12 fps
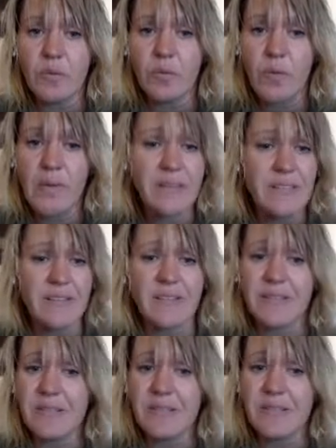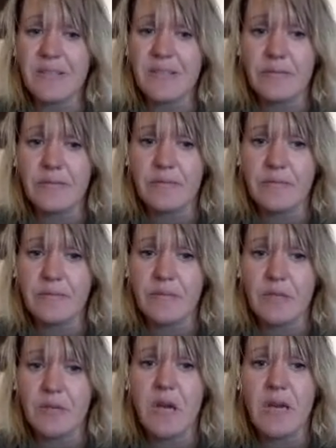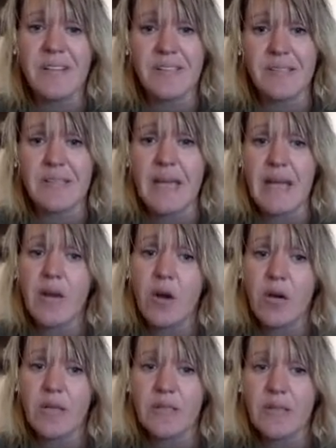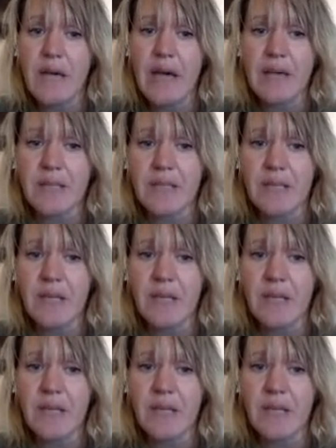ways and to kind of stay on task.